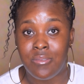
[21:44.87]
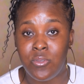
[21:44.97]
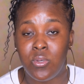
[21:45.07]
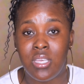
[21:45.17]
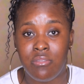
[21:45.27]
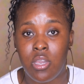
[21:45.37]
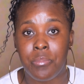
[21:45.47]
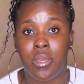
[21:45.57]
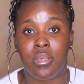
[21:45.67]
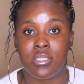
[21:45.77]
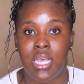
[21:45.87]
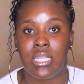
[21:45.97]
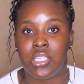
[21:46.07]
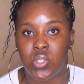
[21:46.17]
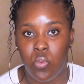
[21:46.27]
if you give your products
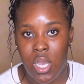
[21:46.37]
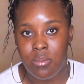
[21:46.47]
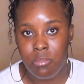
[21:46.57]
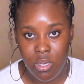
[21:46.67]
at least 1